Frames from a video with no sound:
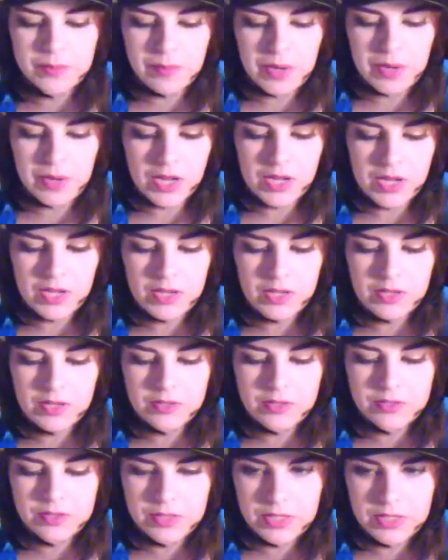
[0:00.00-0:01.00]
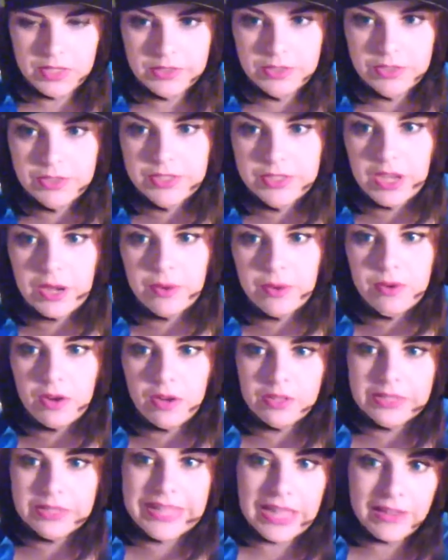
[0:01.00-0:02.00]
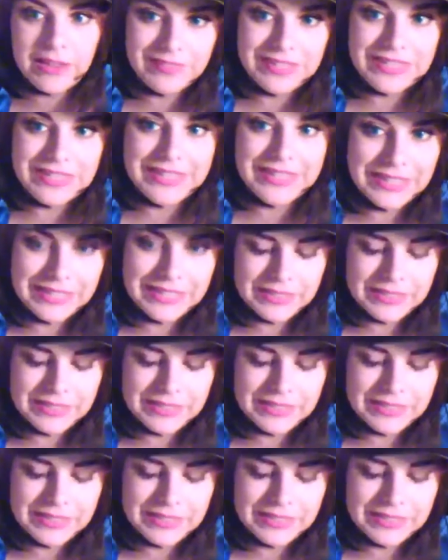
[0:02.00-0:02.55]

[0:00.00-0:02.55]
my Sailor Scout on that v-neck.